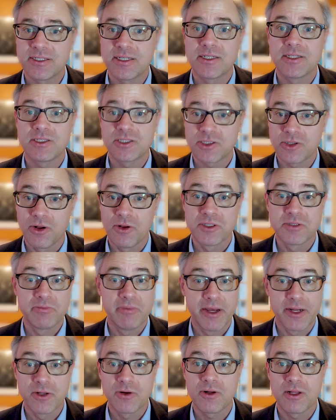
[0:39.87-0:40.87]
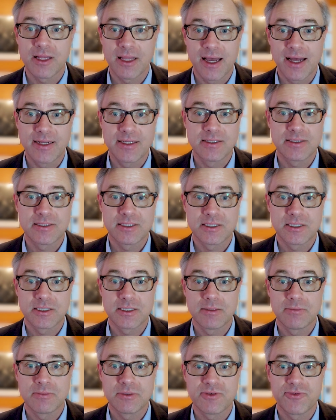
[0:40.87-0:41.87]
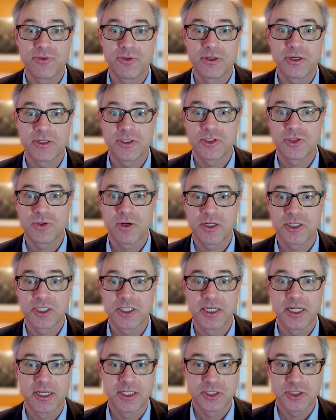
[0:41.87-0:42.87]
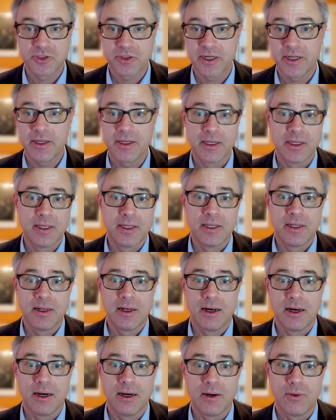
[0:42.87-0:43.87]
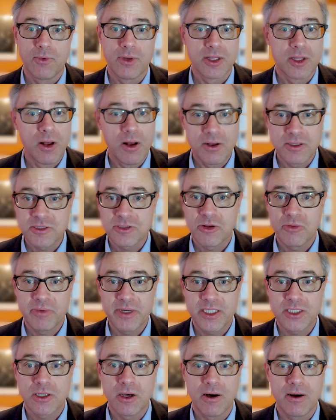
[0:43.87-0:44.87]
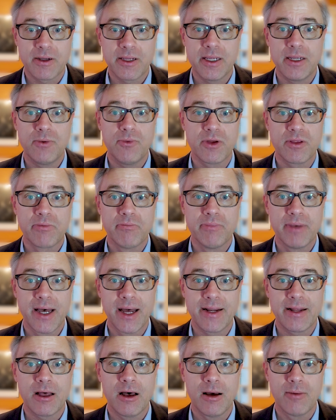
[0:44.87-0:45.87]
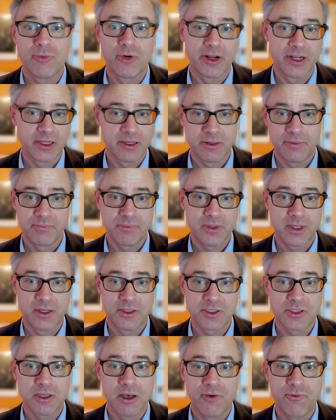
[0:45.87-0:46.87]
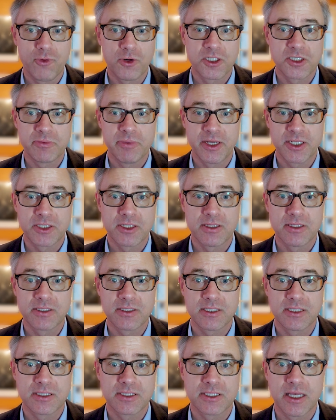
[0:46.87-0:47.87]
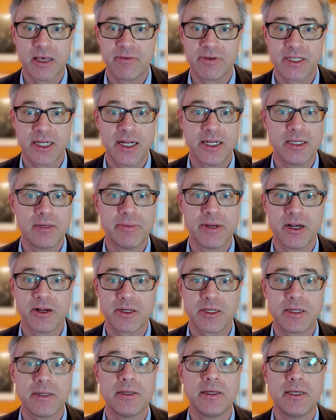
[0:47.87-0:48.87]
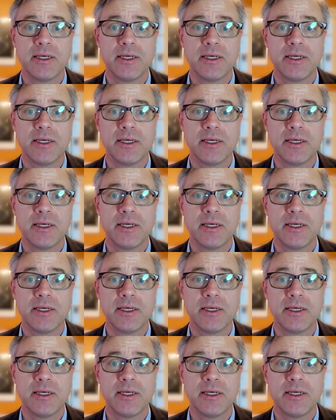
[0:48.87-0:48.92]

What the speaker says: and installs metal cladding systems for the construction industry. We'll also be talking with Matt Humerick, a software specialist at Salvagnini America,